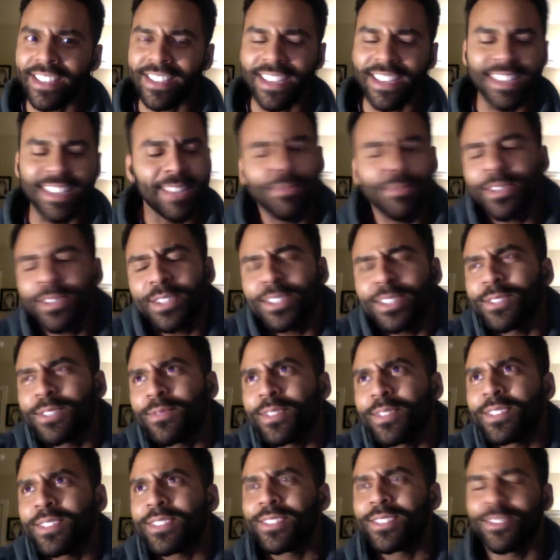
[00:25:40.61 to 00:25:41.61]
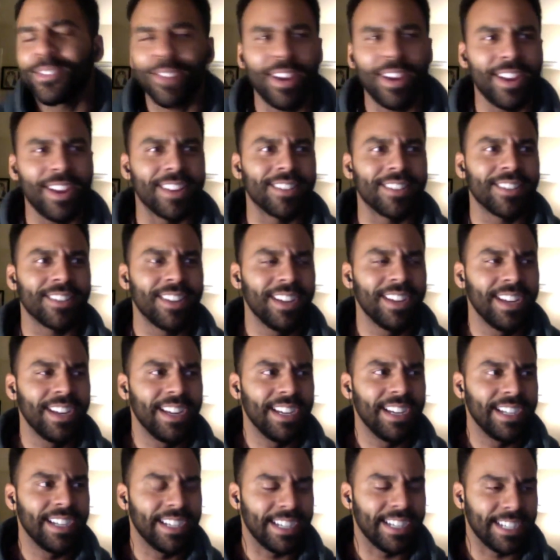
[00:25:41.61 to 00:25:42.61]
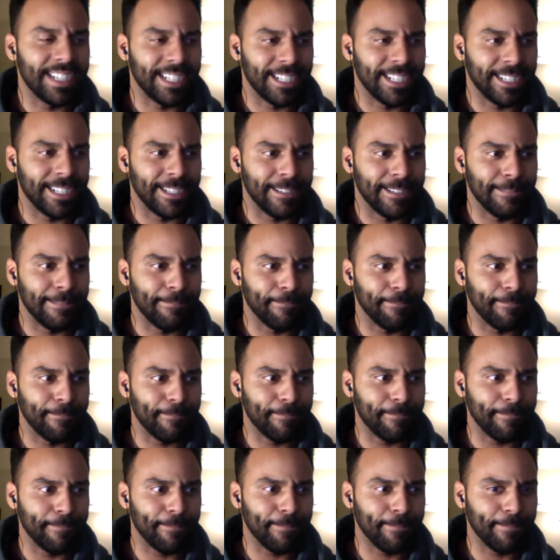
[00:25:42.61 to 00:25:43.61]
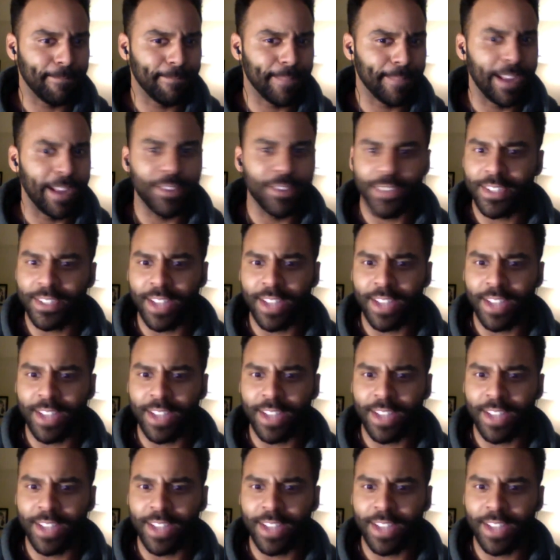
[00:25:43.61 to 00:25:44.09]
It was just strange. And just